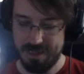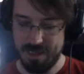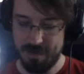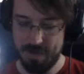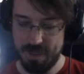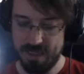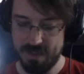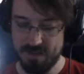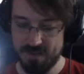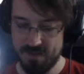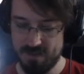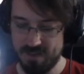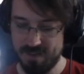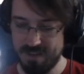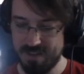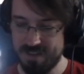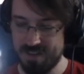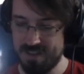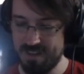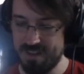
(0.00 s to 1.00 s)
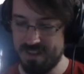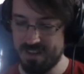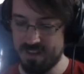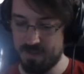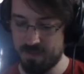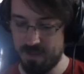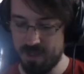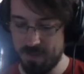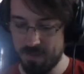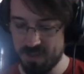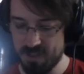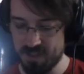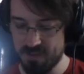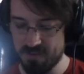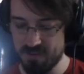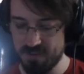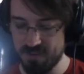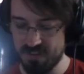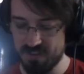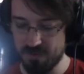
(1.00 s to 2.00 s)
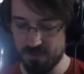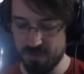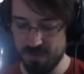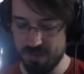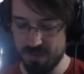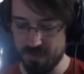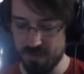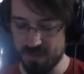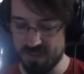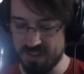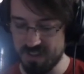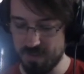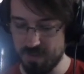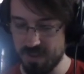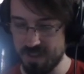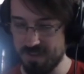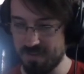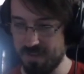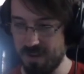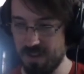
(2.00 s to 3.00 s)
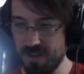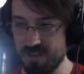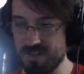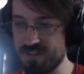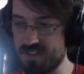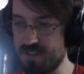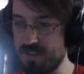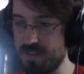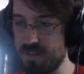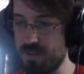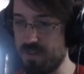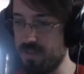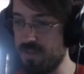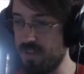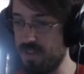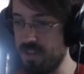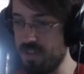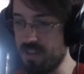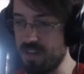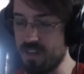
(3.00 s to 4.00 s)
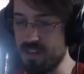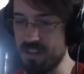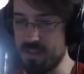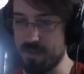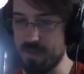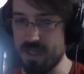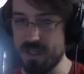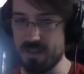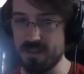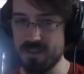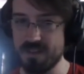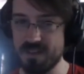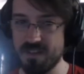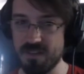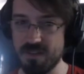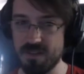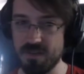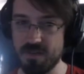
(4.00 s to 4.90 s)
I mean, it's pretty much a true story that when somebody follows you, you cuss them out, so...